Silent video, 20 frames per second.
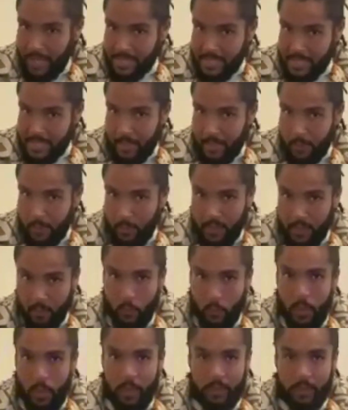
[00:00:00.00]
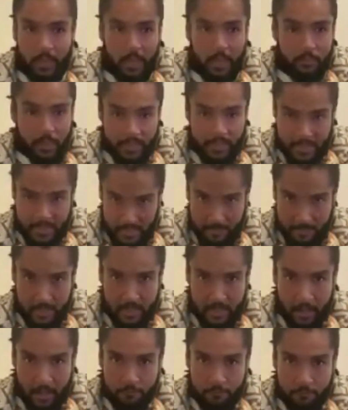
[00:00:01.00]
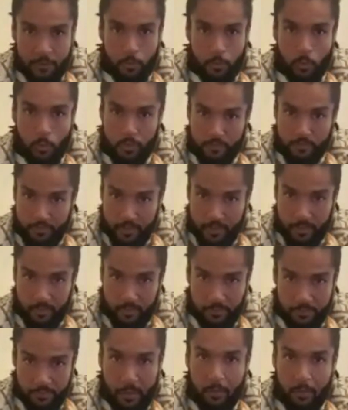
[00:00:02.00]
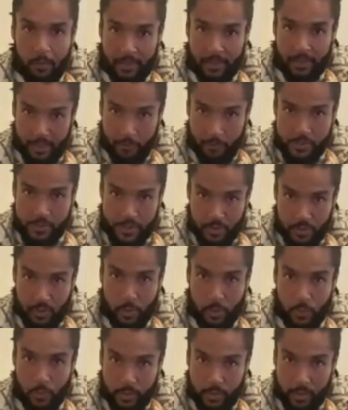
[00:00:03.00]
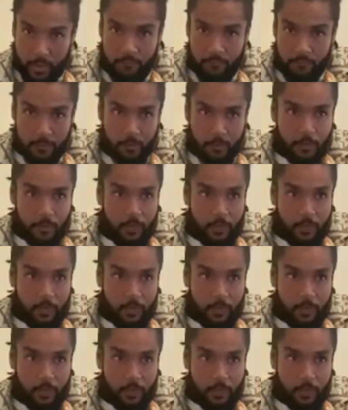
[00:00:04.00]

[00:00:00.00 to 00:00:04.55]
you know, where they weren't kind of like deeply comfortable and felt like they were secure and comfortable.